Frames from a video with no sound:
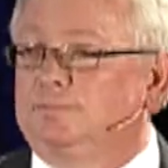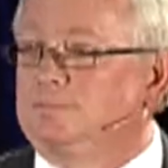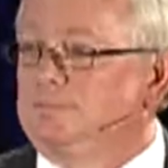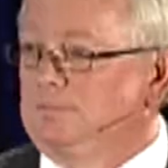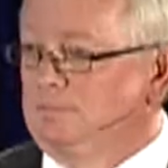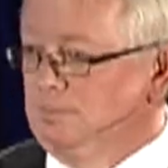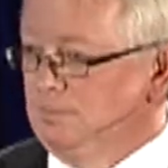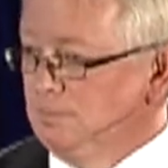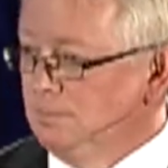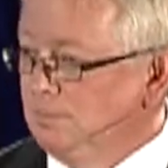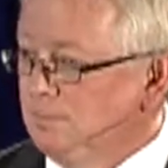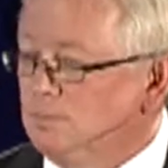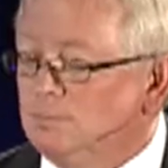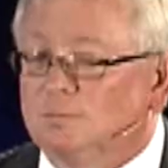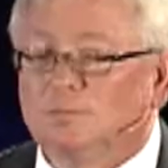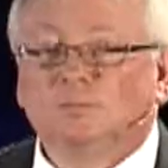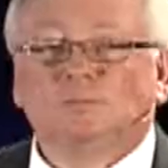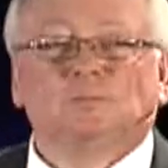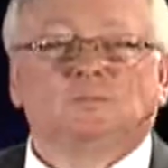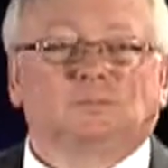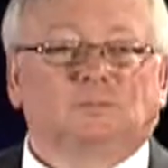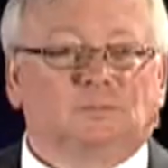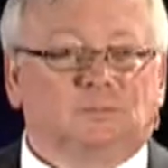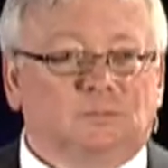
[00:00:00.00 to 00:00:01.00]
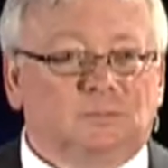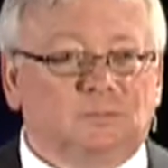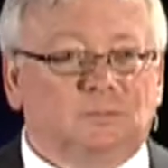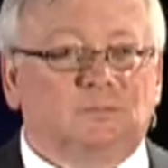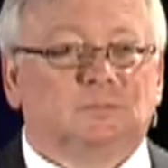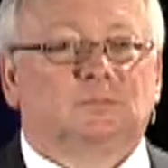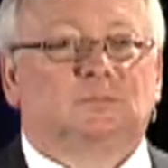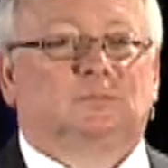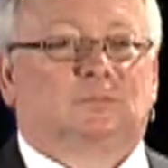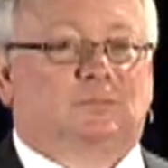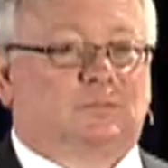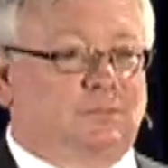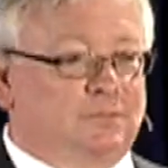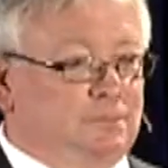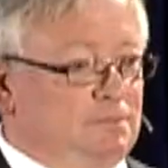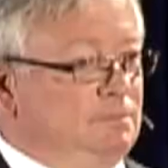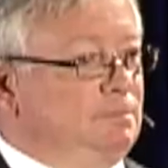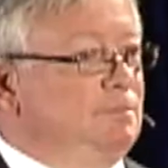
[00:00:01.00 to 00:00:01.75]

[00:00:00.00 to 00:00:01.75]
Nothing is said.